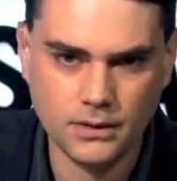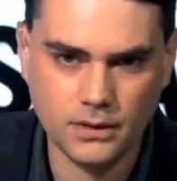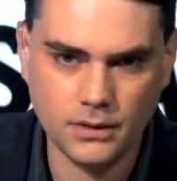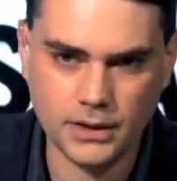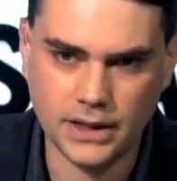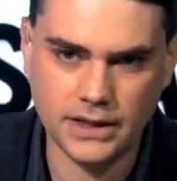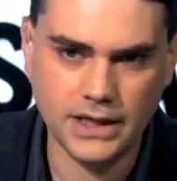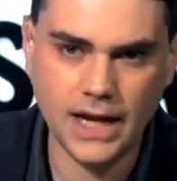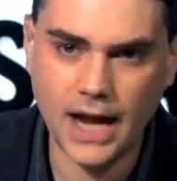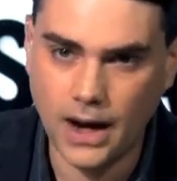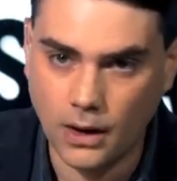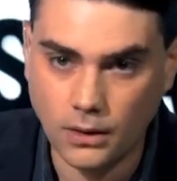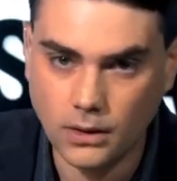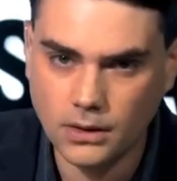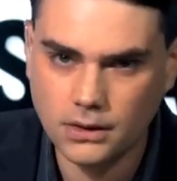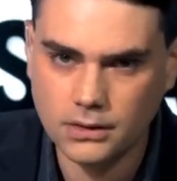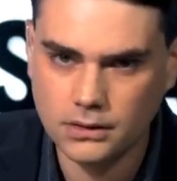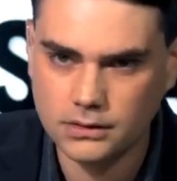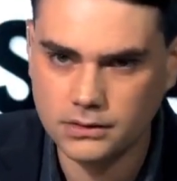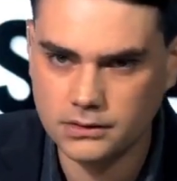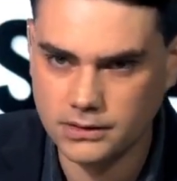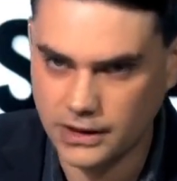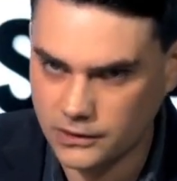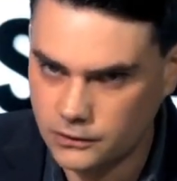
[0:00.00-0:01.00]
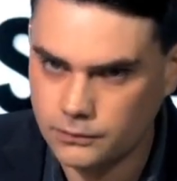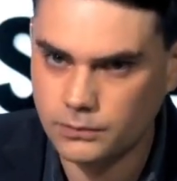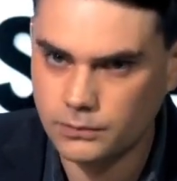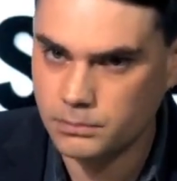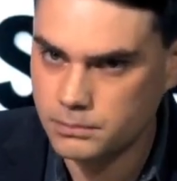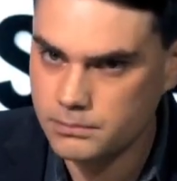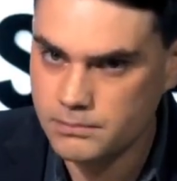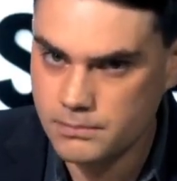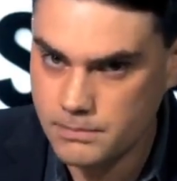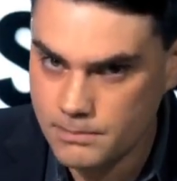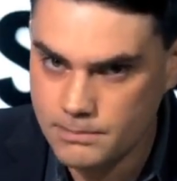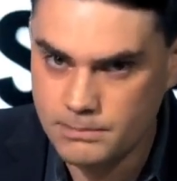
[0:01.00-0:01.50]
Okay, now, let's
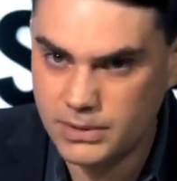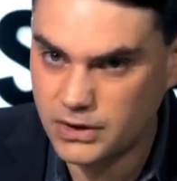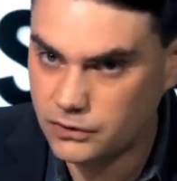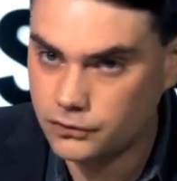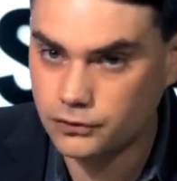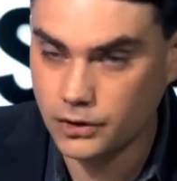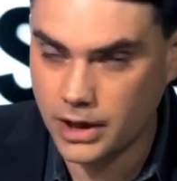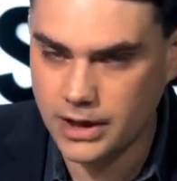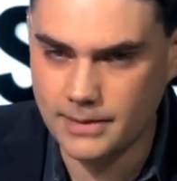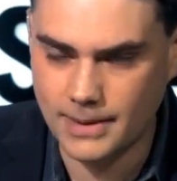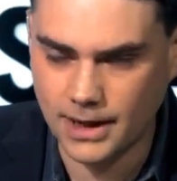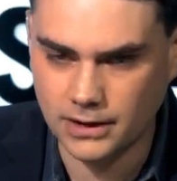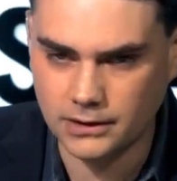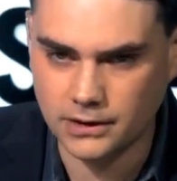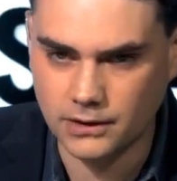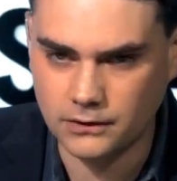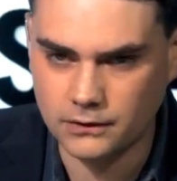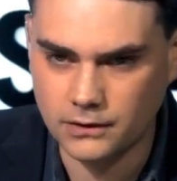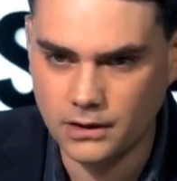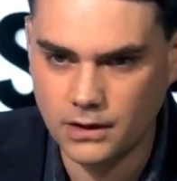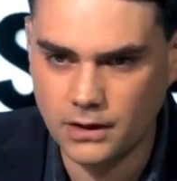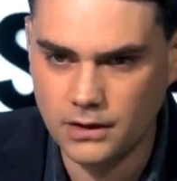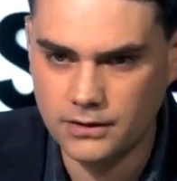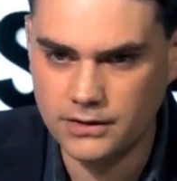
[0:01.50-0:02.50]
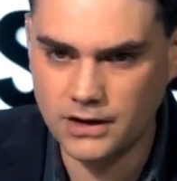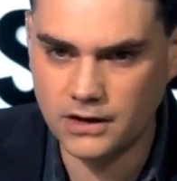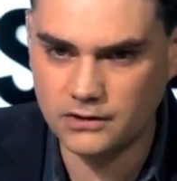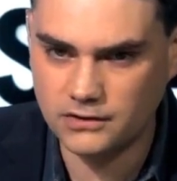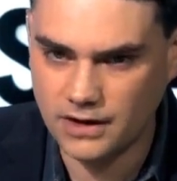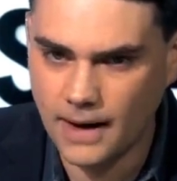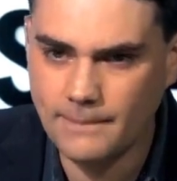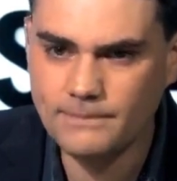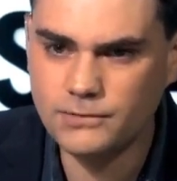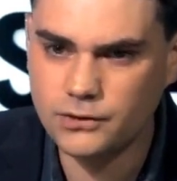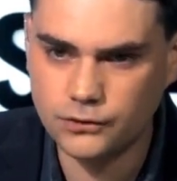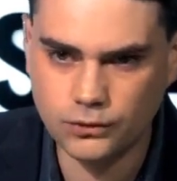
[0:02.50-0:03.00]
be straight about this. The
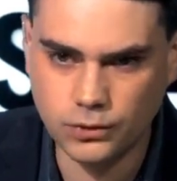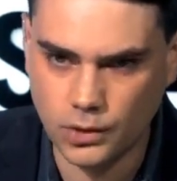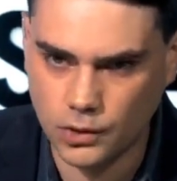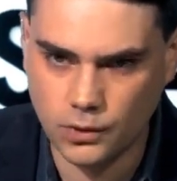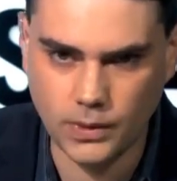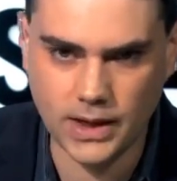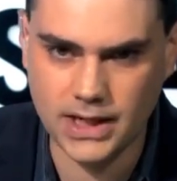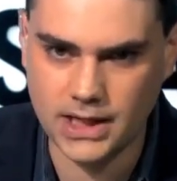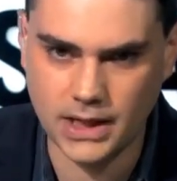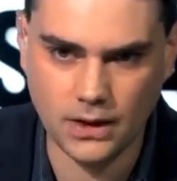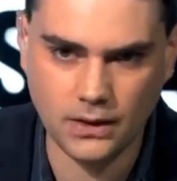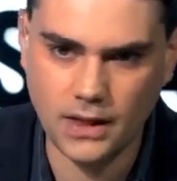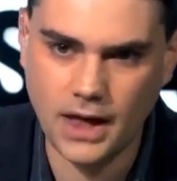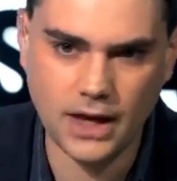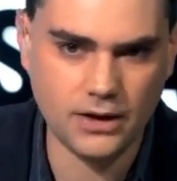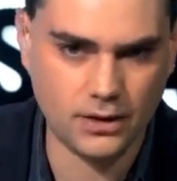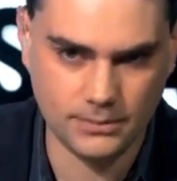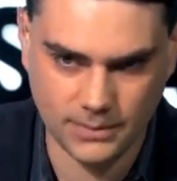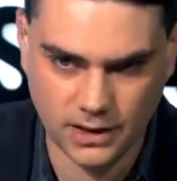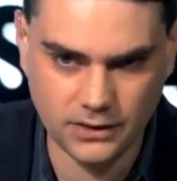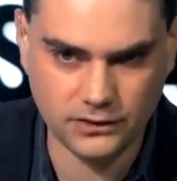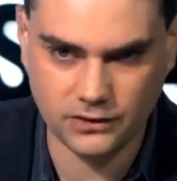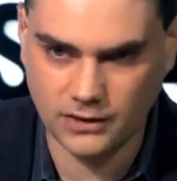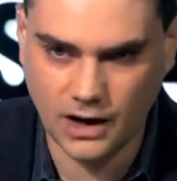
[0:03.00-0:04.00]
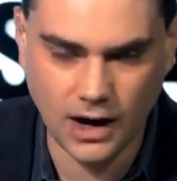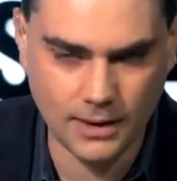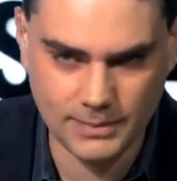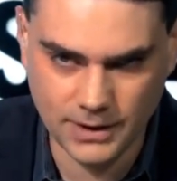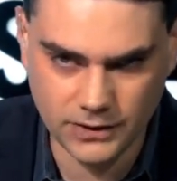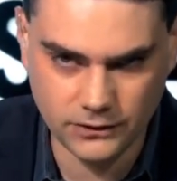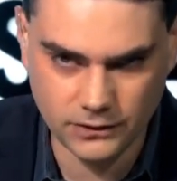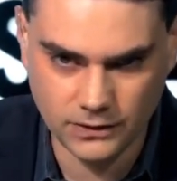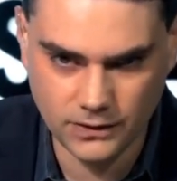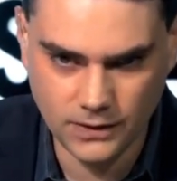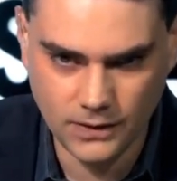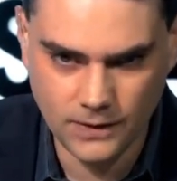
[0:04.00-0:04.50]
attempt to equate Ilhan Omar's
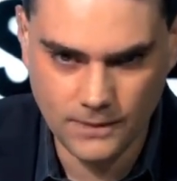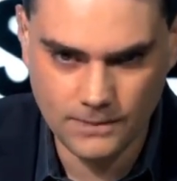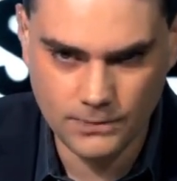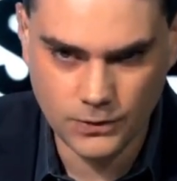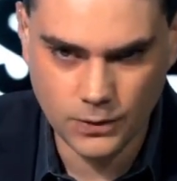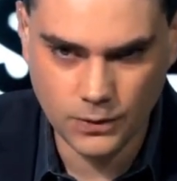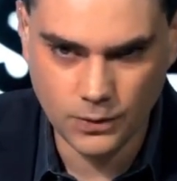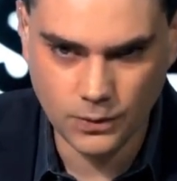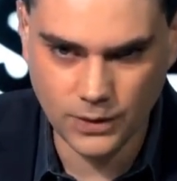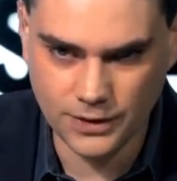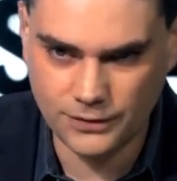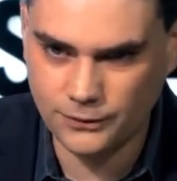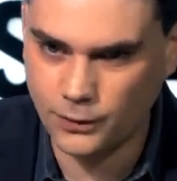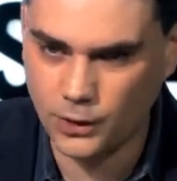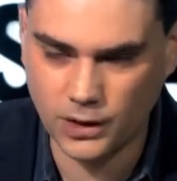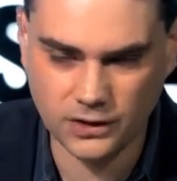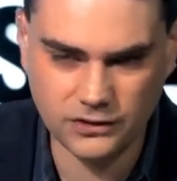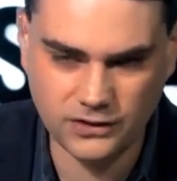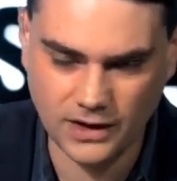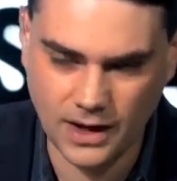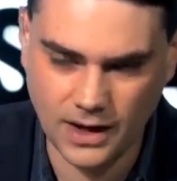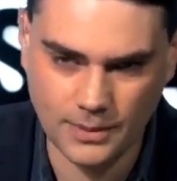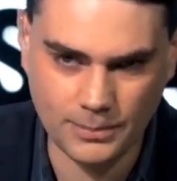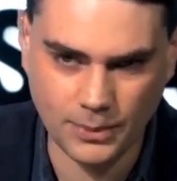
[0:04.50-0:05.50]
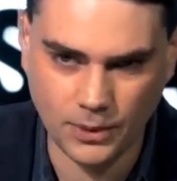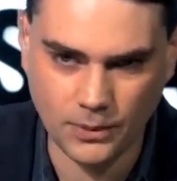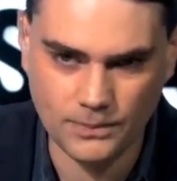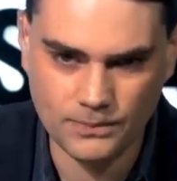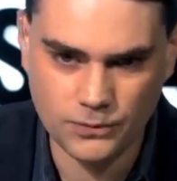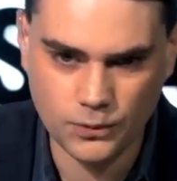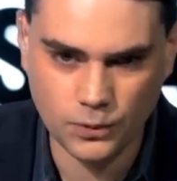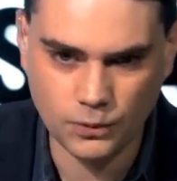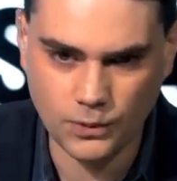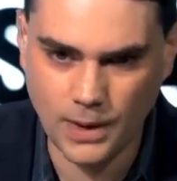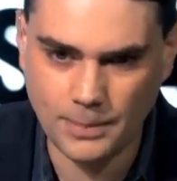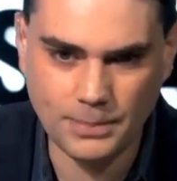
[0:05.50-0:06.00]
comments with, for example,
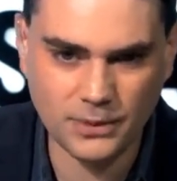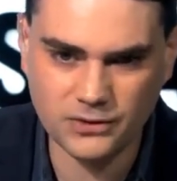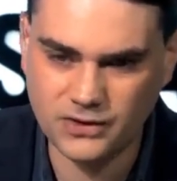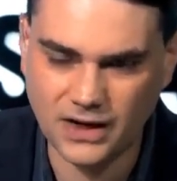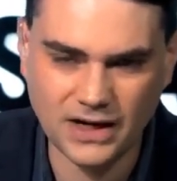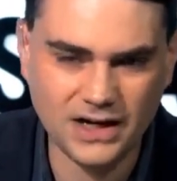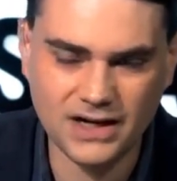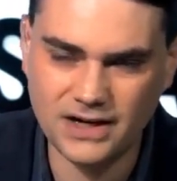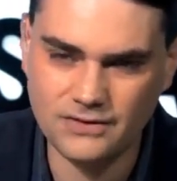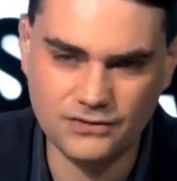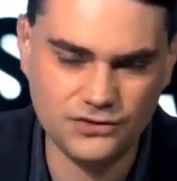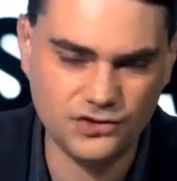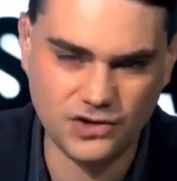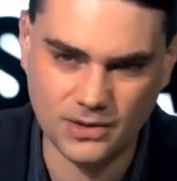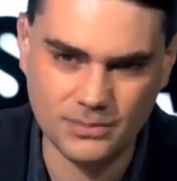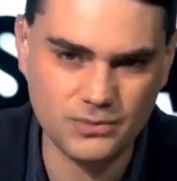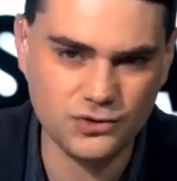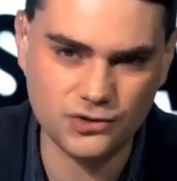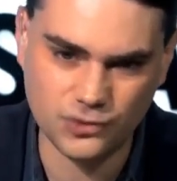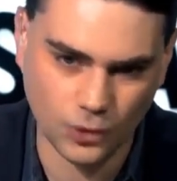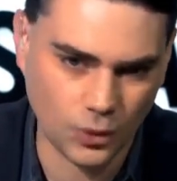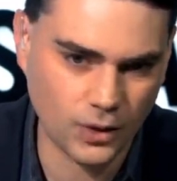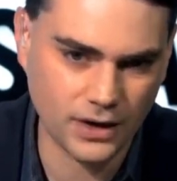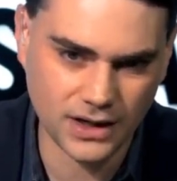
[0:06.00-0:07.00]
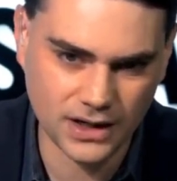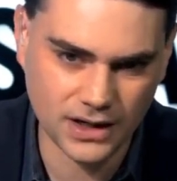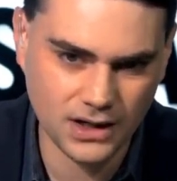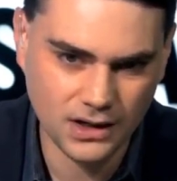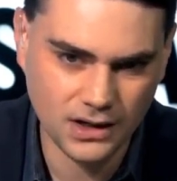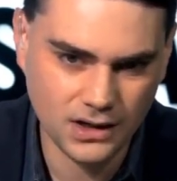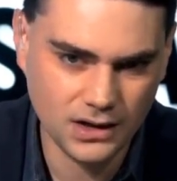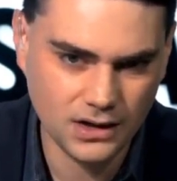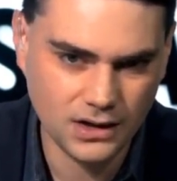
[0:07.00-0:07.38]
Representative Jim Jordan